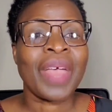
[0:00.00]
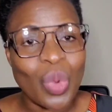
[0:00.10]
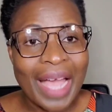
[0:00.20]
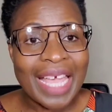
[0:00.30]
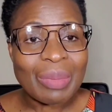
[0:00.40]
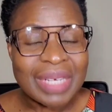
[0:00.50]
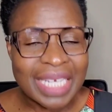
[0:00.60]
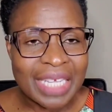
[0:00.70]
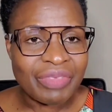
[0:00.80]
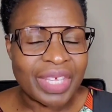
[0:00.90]
So I am
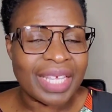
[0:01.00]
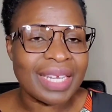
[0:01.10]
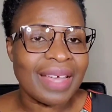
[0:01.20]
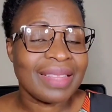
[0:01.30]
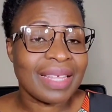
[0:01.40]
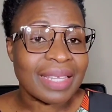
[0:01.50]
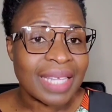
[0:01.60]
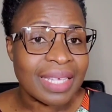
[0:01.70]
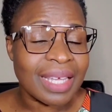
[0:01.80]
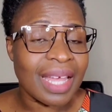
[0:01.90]
leaving the
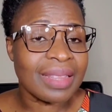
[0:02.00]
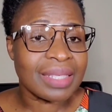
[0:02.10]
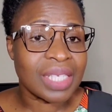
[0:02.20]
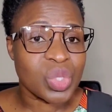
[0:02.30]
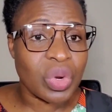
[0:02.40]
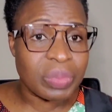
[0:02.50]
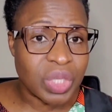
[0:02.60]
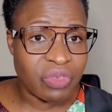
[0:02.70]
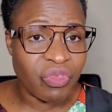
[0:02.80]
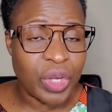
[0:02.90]
link in the
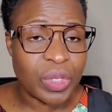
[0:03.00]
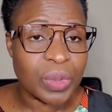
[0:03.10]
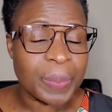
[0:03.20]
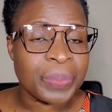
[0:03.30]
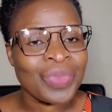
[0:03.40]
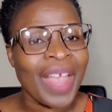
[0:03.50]
description for you.